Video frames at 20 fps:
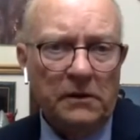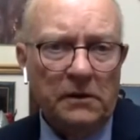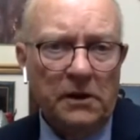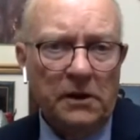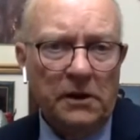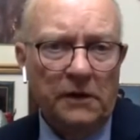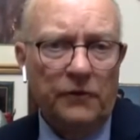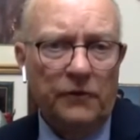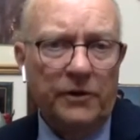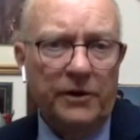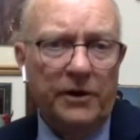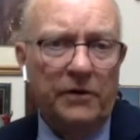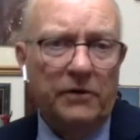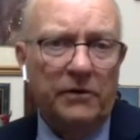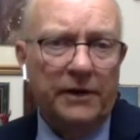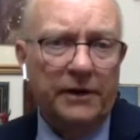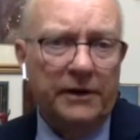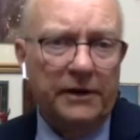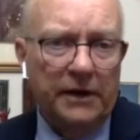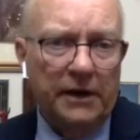If we don't
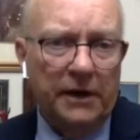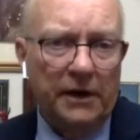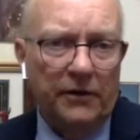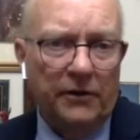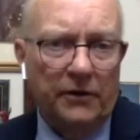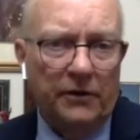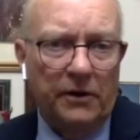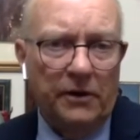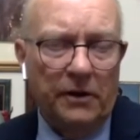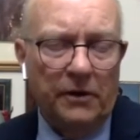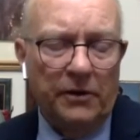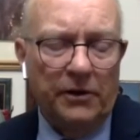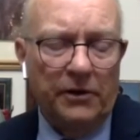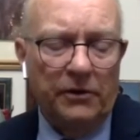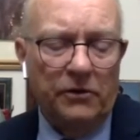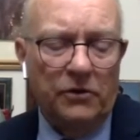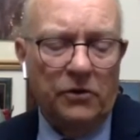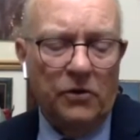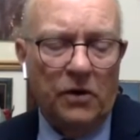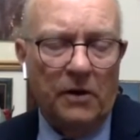get together and we
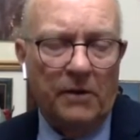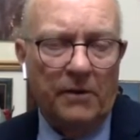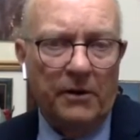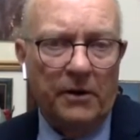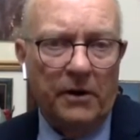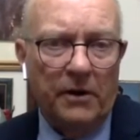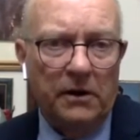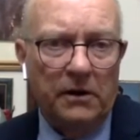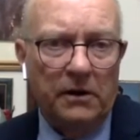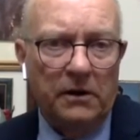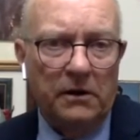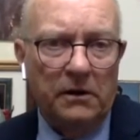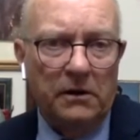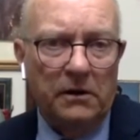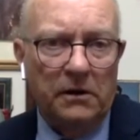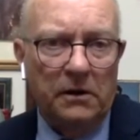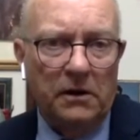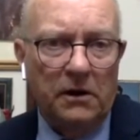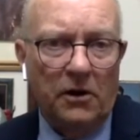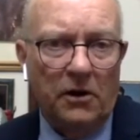don't cooperate
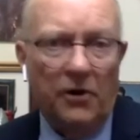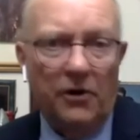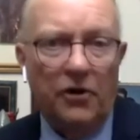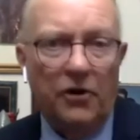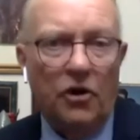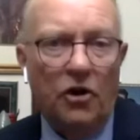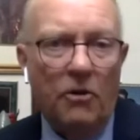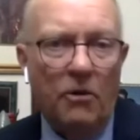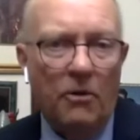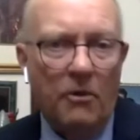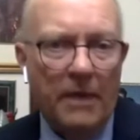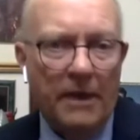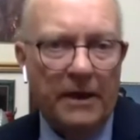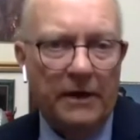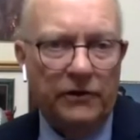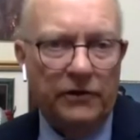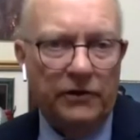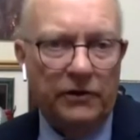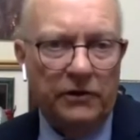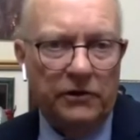on a global
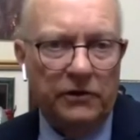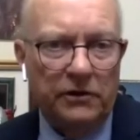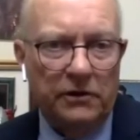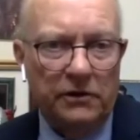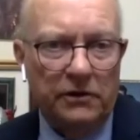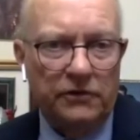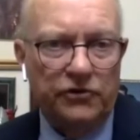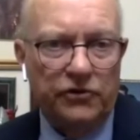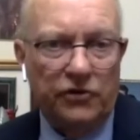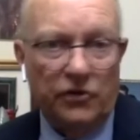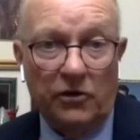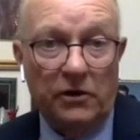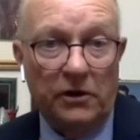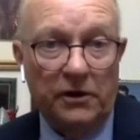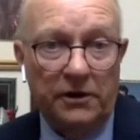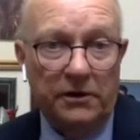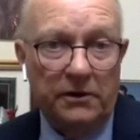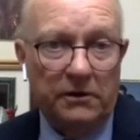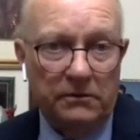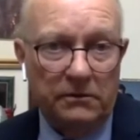basis, and
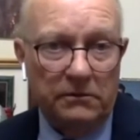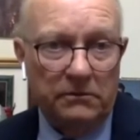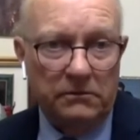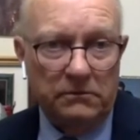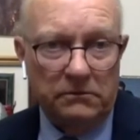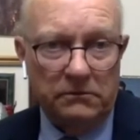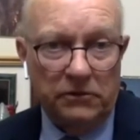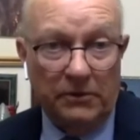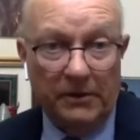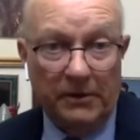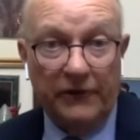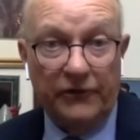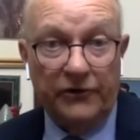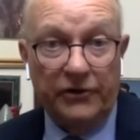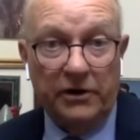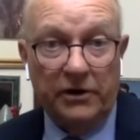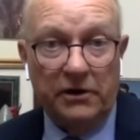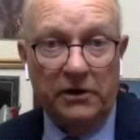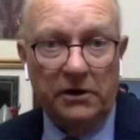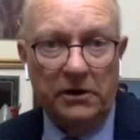certainly
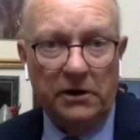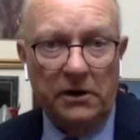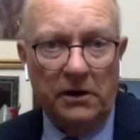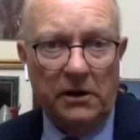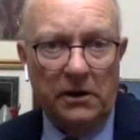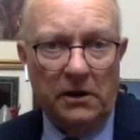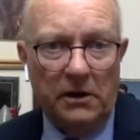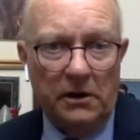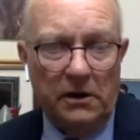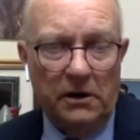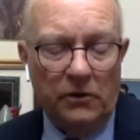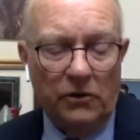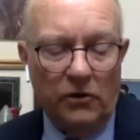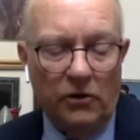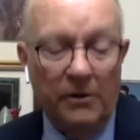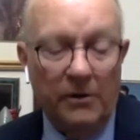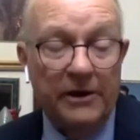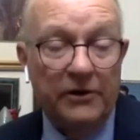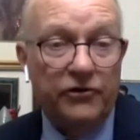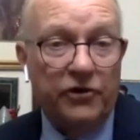domestically, we're
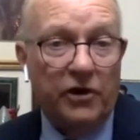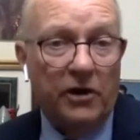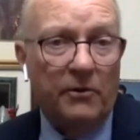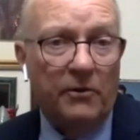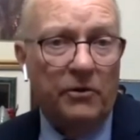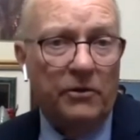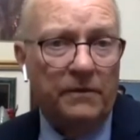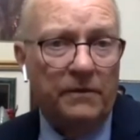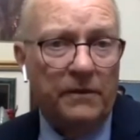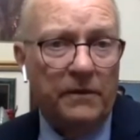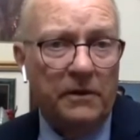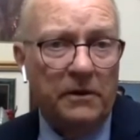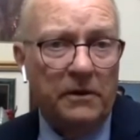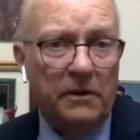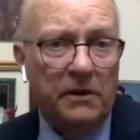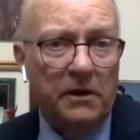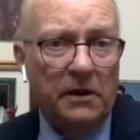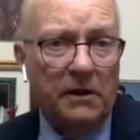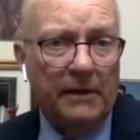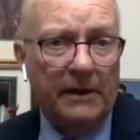going to be in trouble.
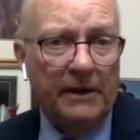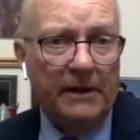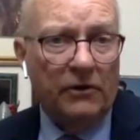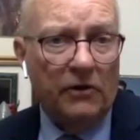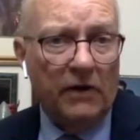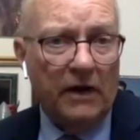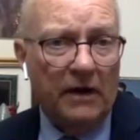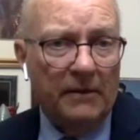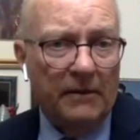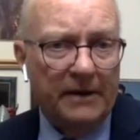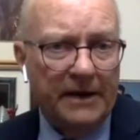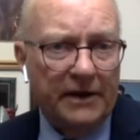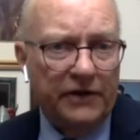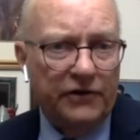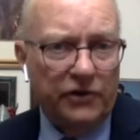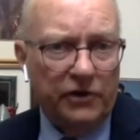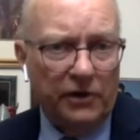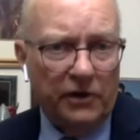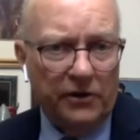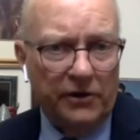I made a
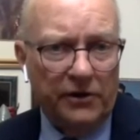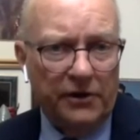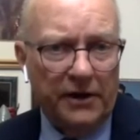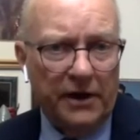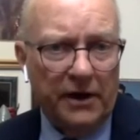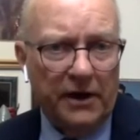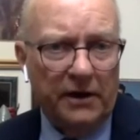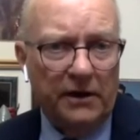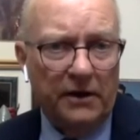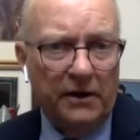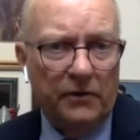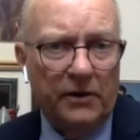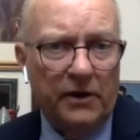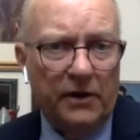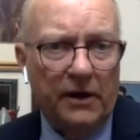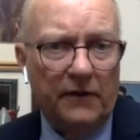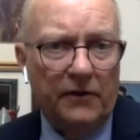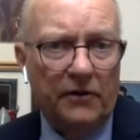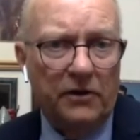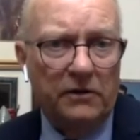recommendation the other day that we
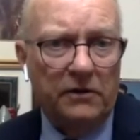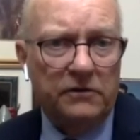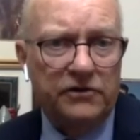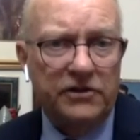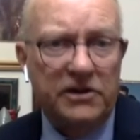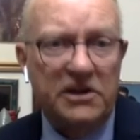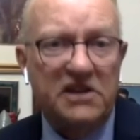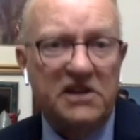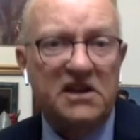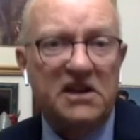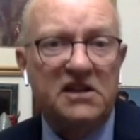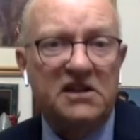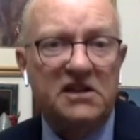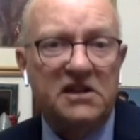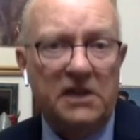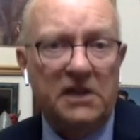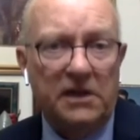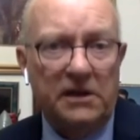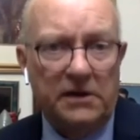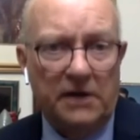have a
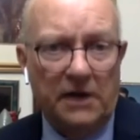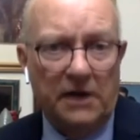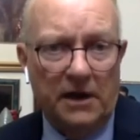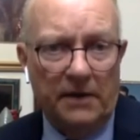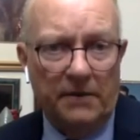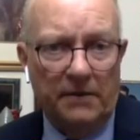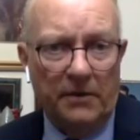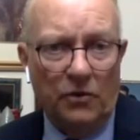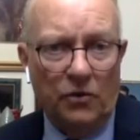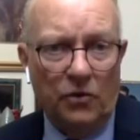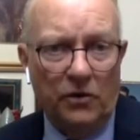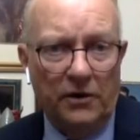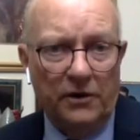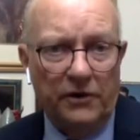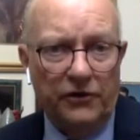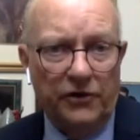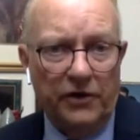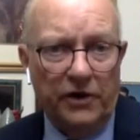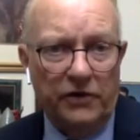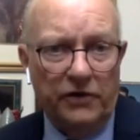CCC type
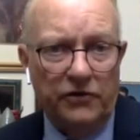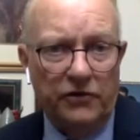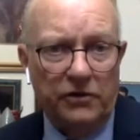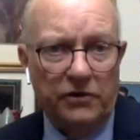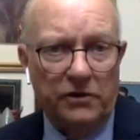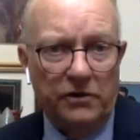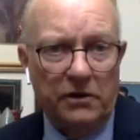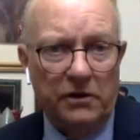organization,